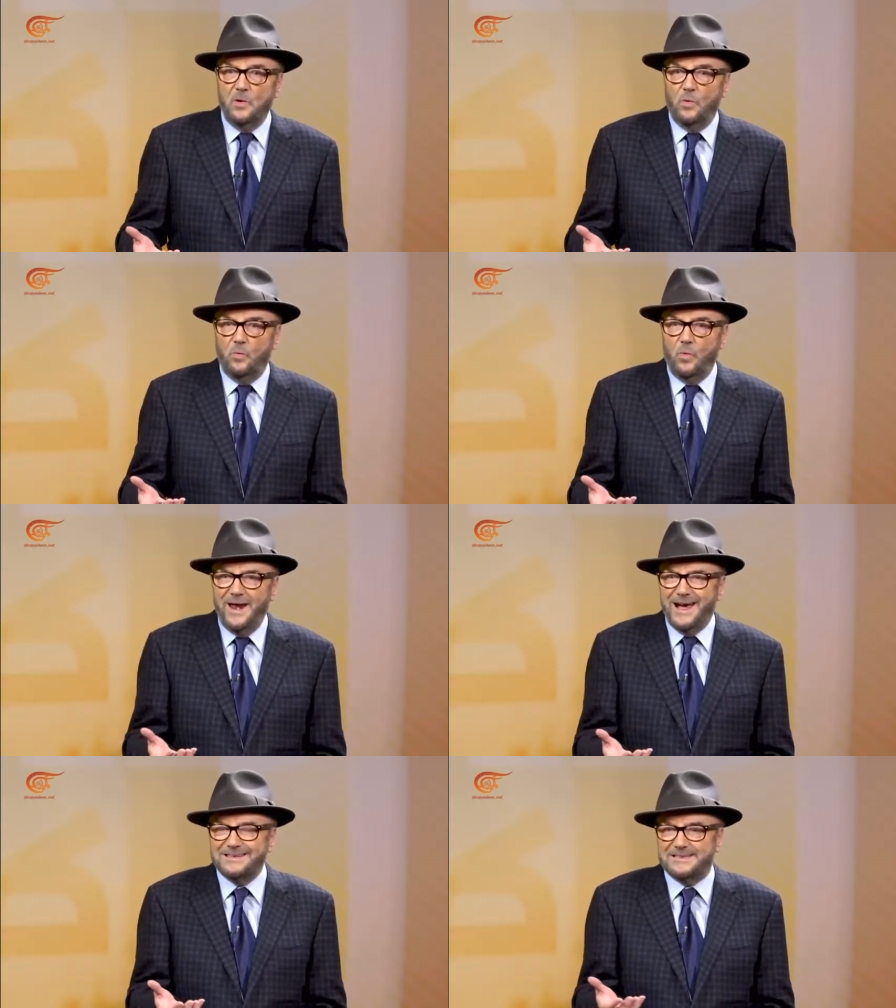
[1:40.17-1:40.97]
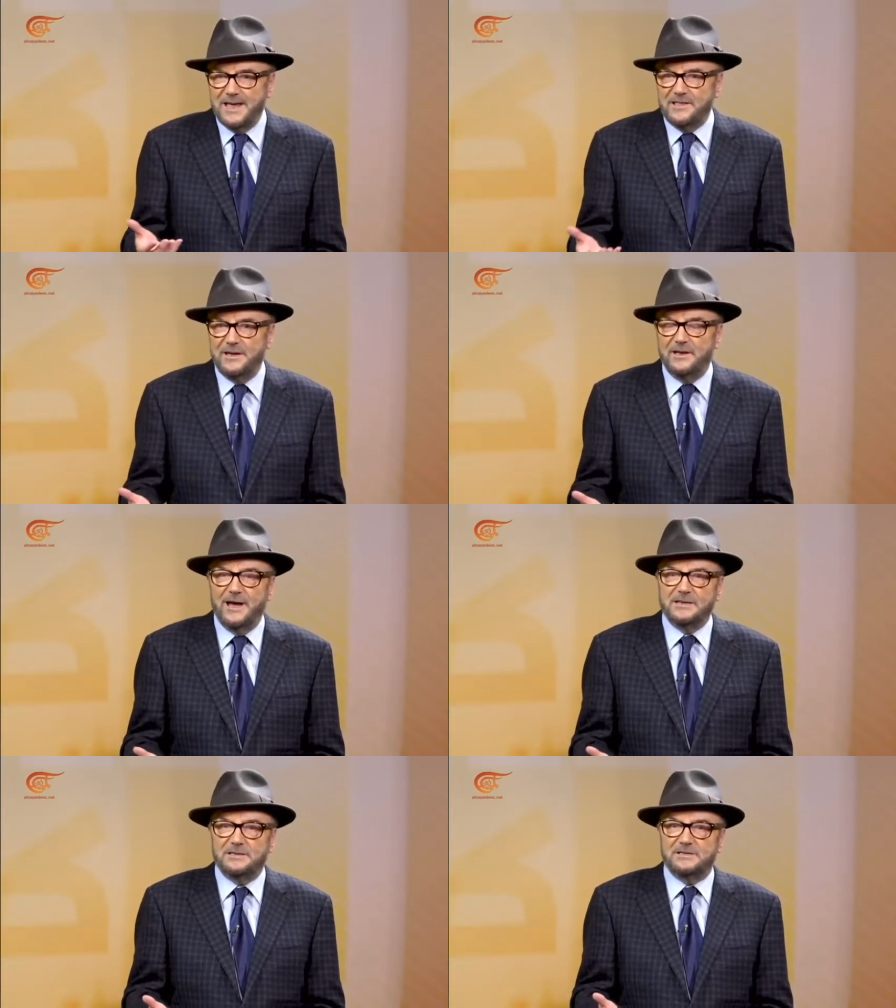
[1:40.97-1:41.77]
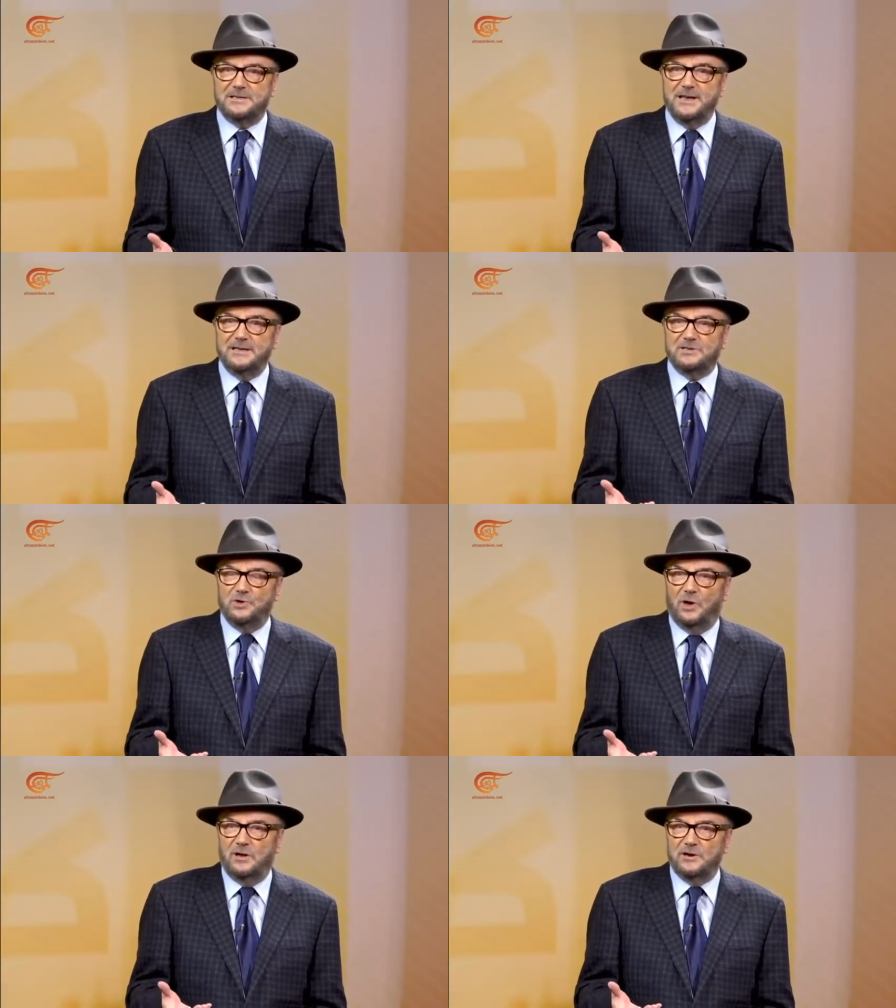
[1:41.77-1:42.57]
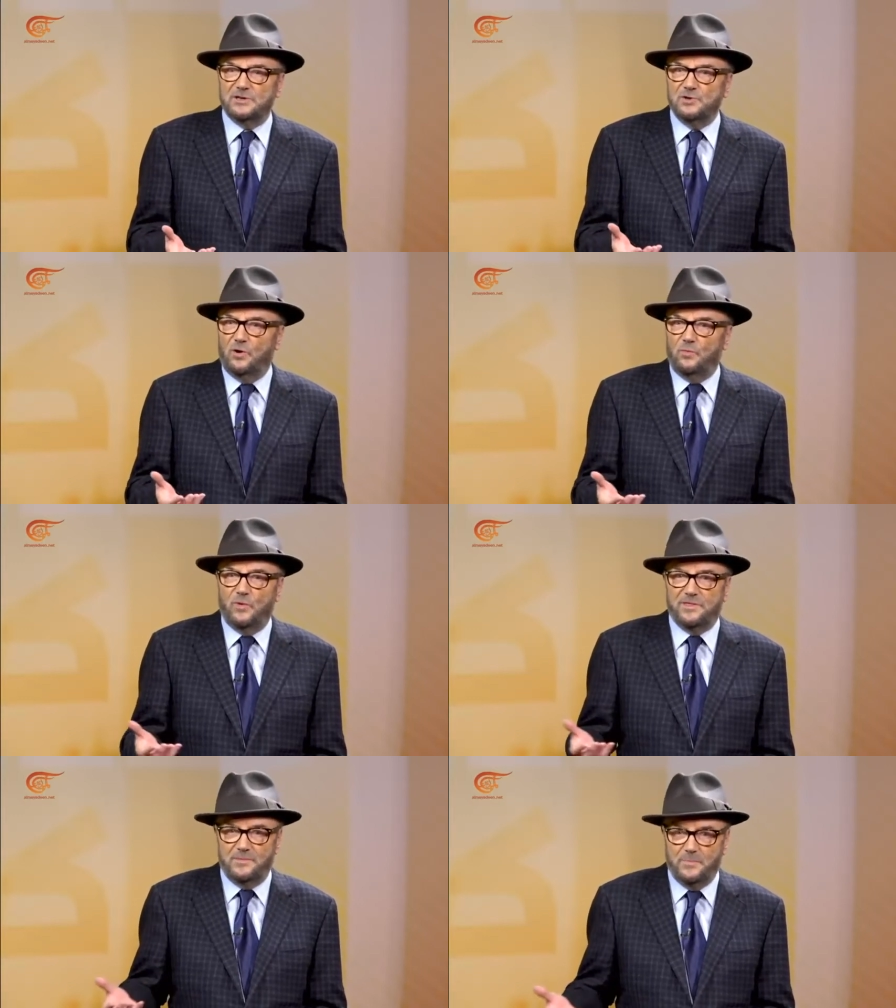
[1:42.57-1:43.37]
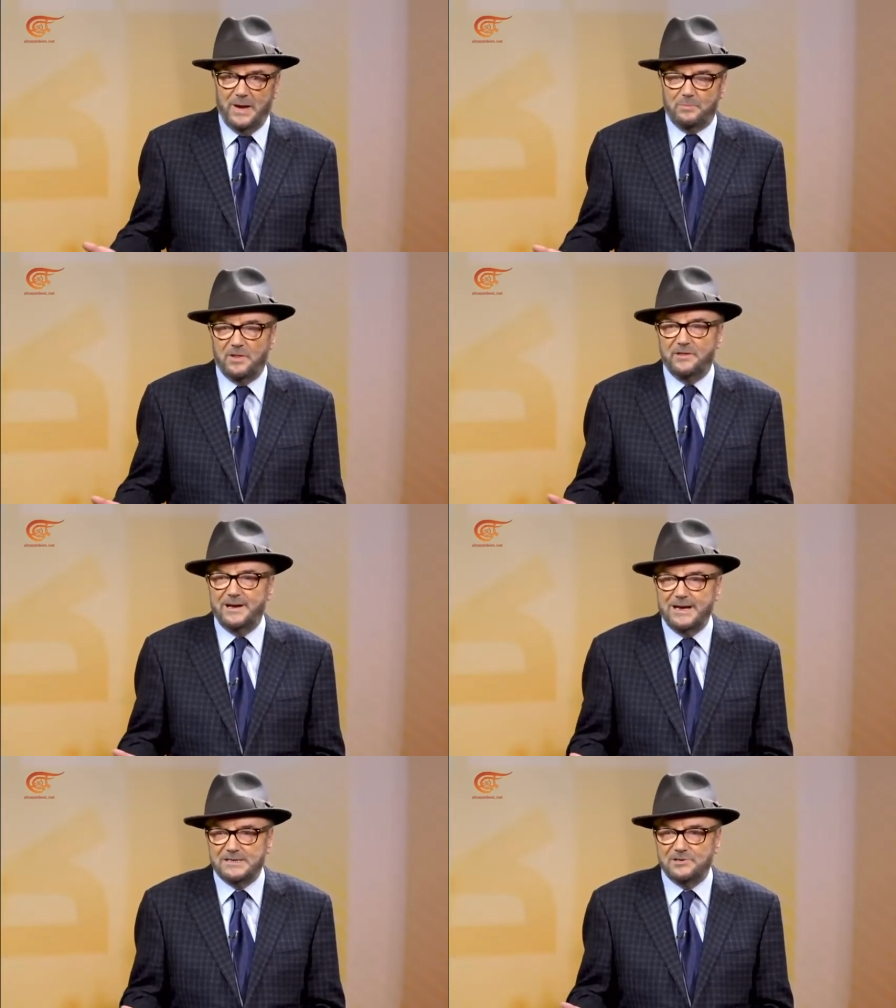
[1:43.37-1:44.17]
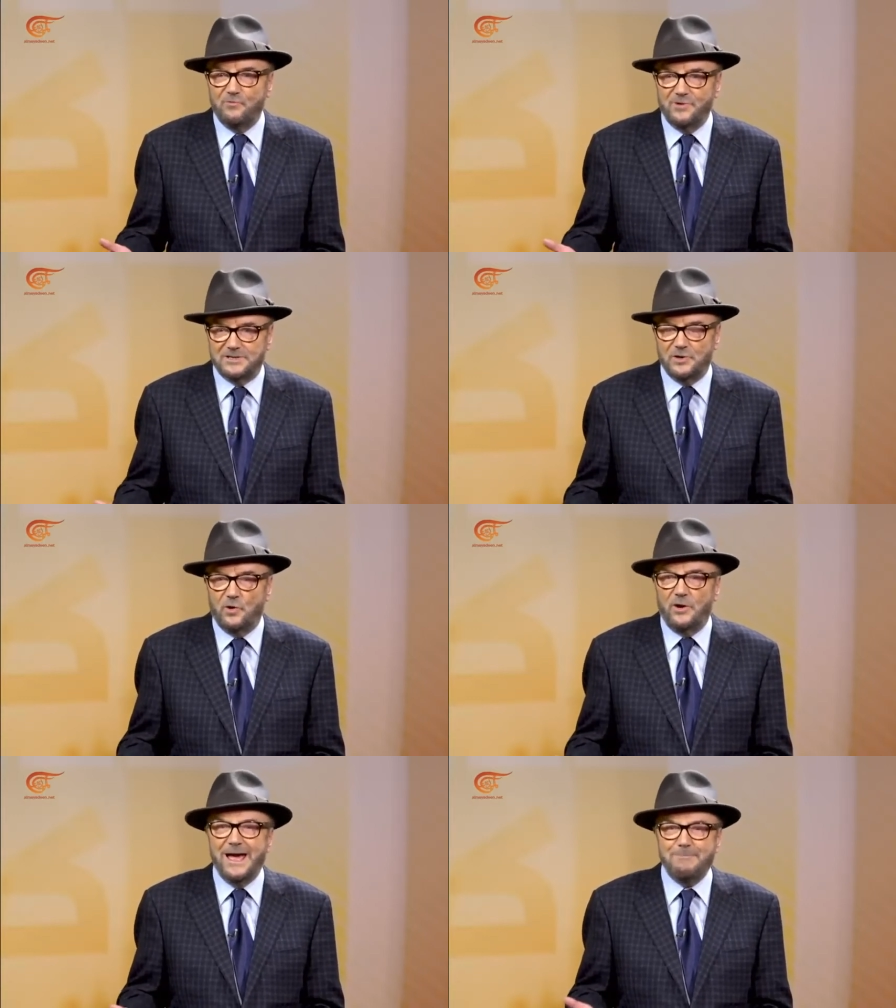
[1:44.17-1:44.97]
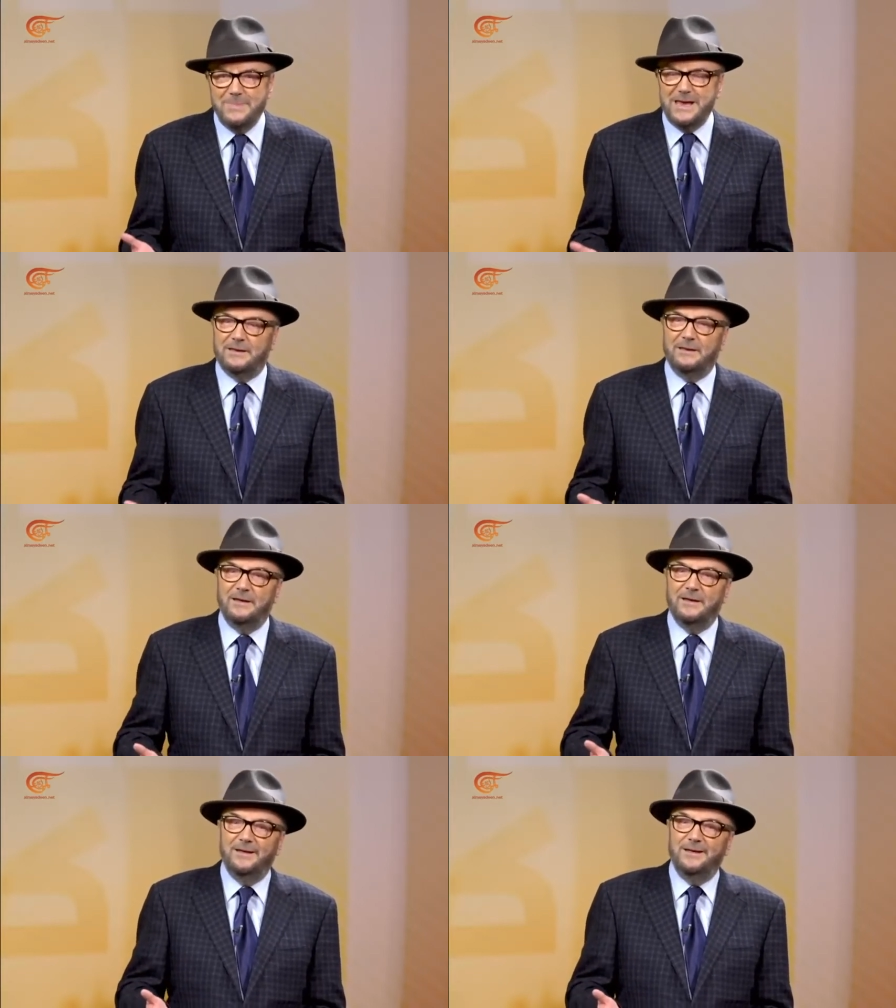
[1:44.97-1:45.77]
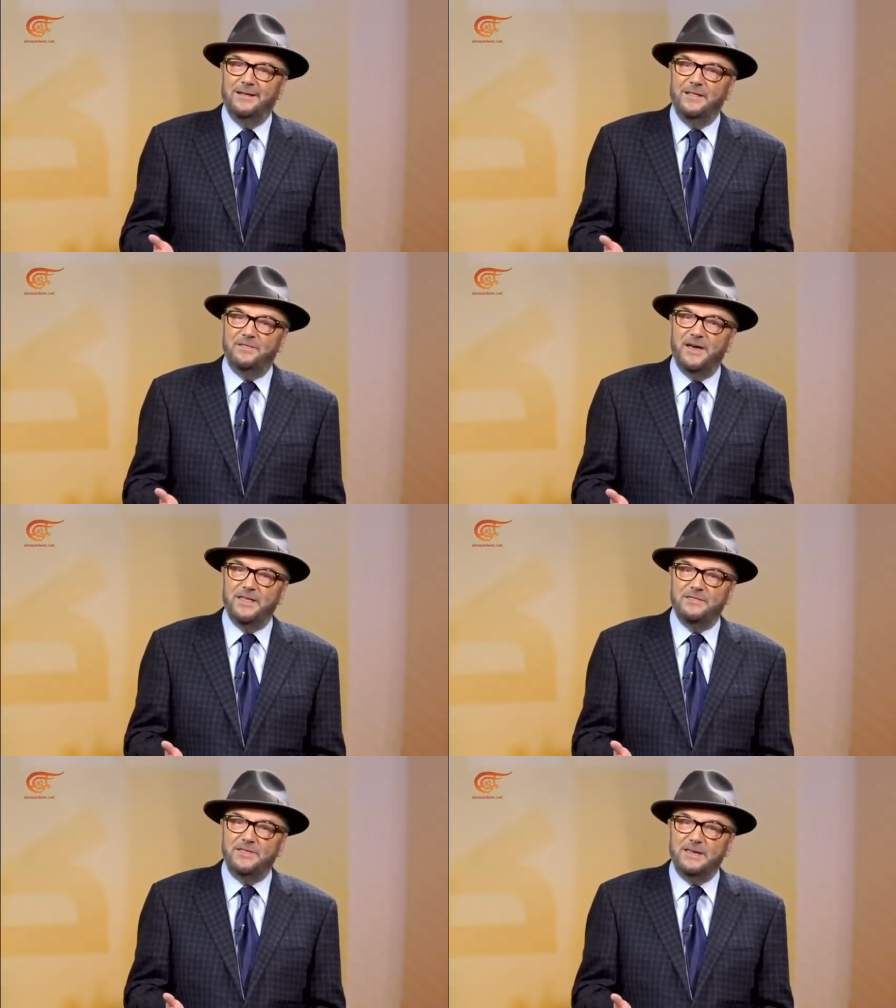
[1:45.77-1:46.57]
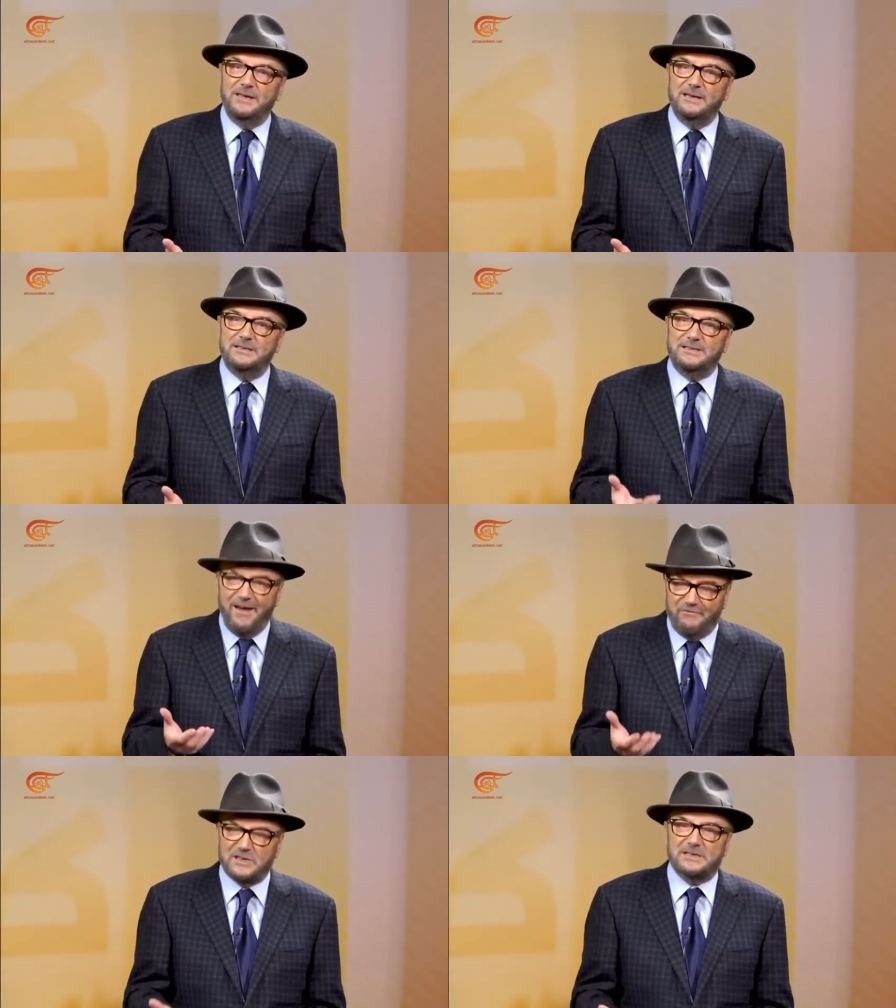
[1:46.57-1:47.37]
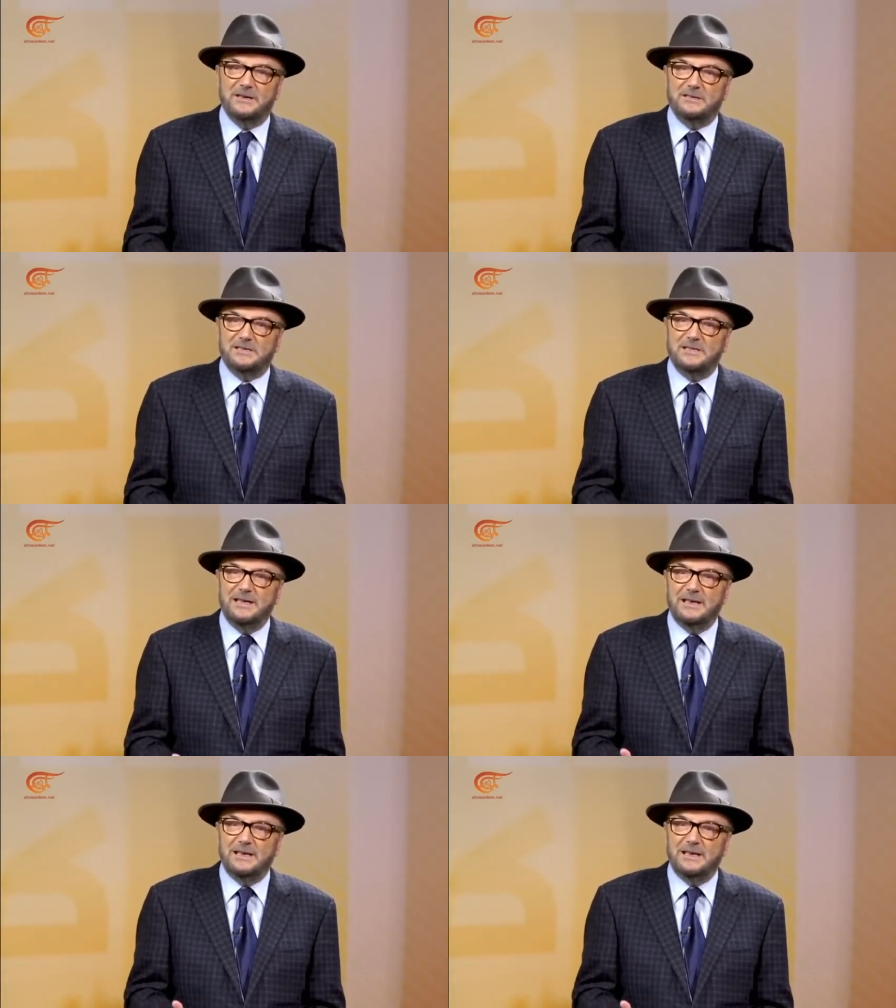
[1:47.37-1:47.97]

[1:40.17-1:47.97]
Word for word: When I say the United States dollar is not worth the paper that it isn't written on, I mean that the deficits, the